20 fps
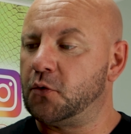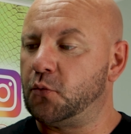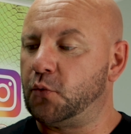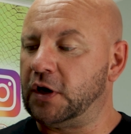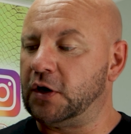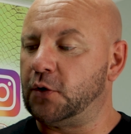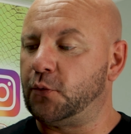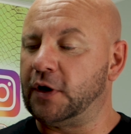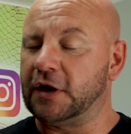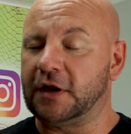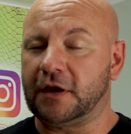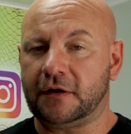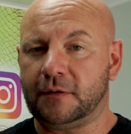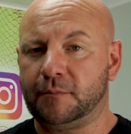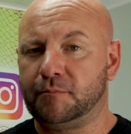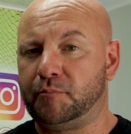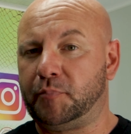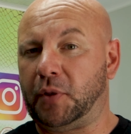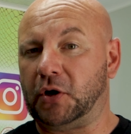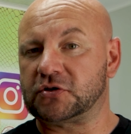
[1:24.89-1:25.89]
Winner, winner,
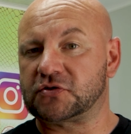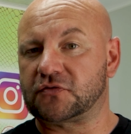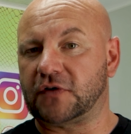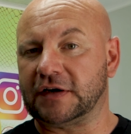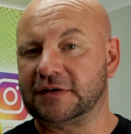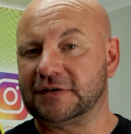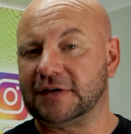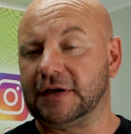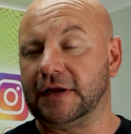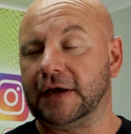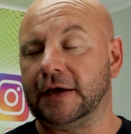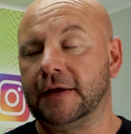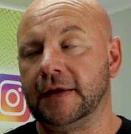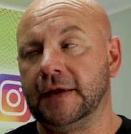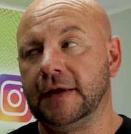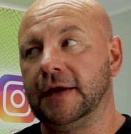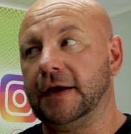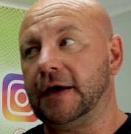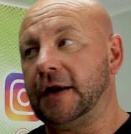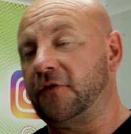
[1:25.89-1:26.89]
Boss Rat dinner.
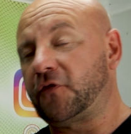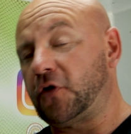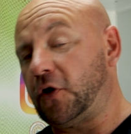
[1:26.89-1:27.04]
And